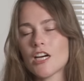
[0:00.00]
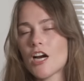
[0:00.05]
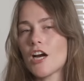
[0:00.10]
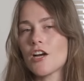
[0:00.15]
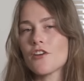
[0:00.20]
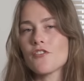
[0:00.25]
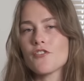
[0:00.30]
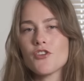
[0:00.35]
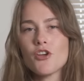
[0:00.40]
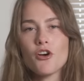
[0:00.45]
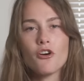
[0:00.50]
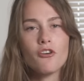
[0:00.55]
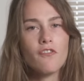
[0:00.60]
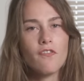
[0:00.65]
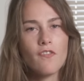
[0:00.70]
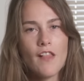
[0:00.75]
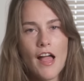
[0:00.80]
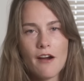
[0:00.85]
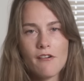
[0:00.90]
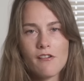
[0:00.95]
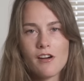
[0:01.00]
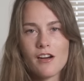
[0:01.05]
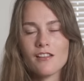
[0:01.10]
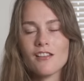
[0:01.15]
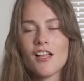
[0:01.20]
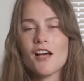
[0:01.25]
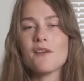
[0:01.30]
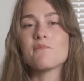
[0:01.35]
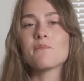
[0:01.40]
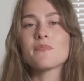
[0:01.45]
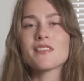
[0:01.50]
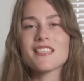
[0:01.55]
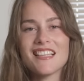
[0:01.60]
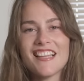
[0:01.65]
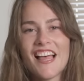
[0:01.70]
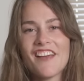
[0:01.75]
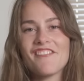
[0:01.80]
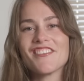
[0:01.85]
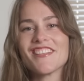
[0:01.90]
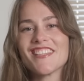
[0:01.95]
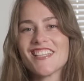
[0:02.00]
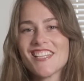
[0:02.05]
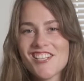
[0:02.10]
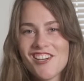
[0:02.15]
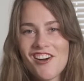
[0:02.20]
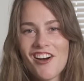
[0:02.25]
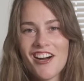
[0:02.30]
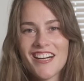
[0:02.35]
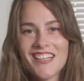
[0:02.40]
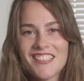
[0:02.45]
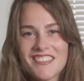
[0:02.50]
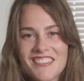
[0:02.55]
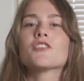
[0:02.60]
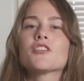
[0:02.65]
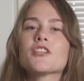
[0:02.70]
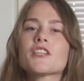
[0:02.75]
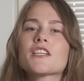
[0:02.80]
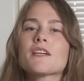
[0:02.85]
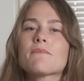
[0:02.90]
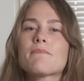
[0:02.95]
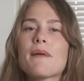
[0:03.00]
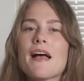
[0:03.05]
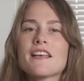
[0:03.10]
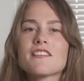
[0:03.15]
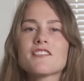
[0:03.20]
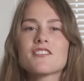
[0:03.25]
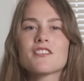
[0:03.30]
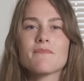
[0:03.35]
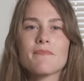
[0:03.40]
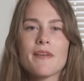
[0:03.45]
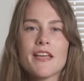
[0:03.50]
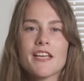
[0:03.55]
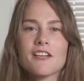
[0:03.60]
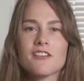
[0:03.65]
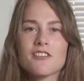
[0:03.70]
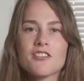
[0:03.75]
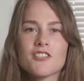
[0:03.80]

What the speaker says: are no flour clumps left in the jar. Do your best to make your